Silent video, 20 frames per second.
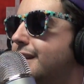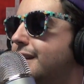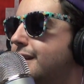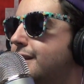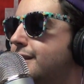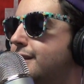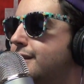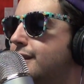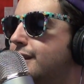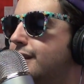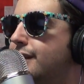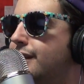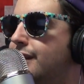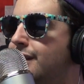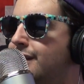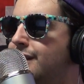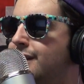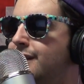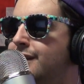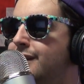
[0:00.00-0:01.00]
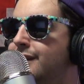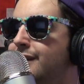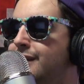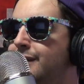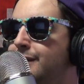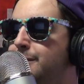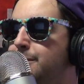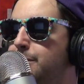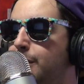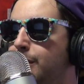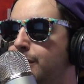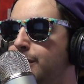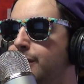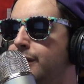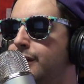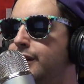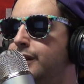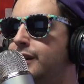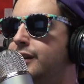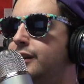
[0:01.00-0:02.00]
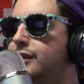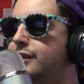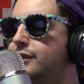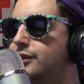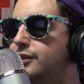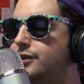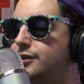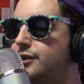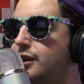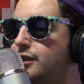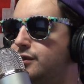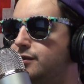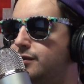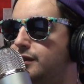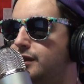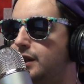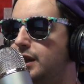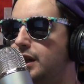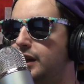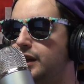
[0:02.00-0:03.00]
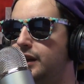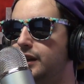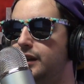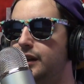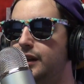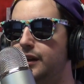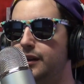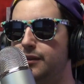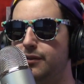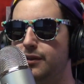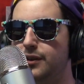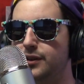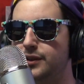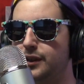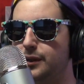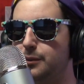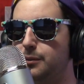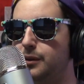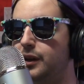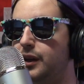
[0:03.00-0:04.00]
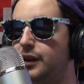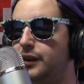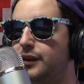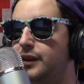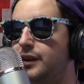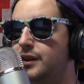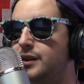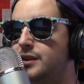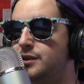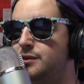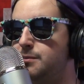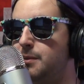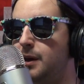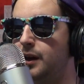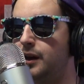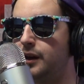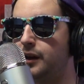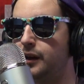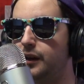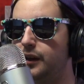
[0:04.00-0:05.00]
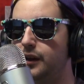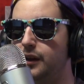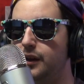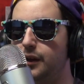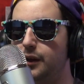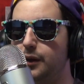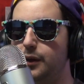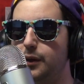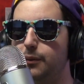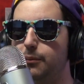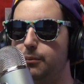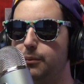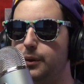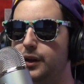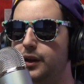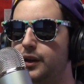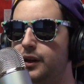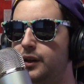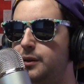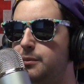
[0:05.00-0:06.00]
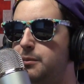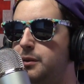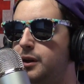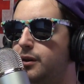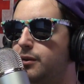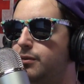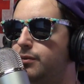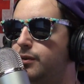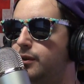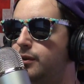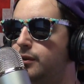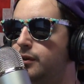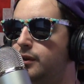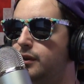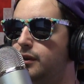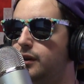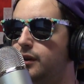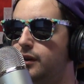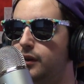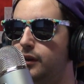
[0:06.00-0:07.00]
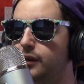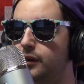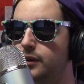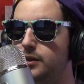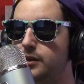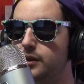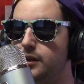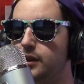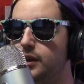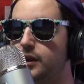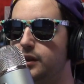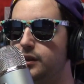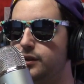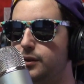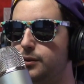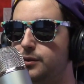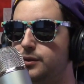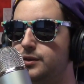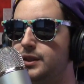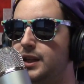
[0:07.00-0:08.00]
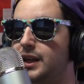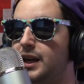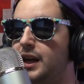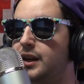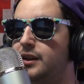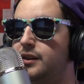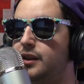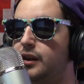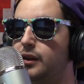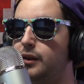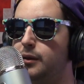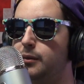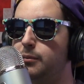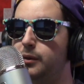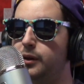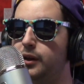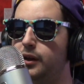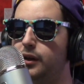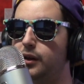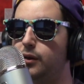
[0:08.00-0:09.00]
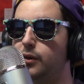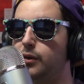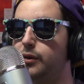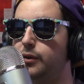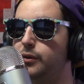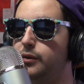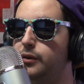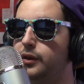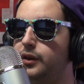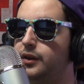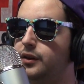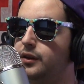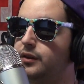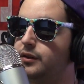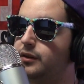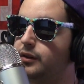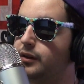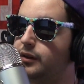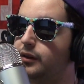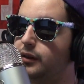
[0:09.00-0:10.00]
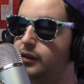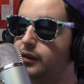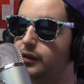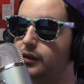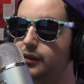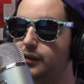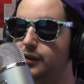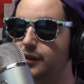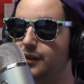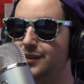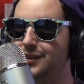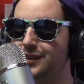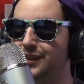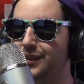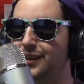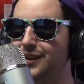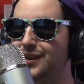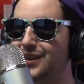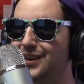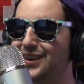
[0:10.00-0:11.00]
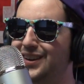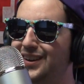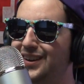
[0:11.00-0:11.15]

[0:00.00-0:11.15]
was a long, boring, stressful night, and eventually we got the keys back. But he had to make a phone call to his dad telling him we cut a hole in his car.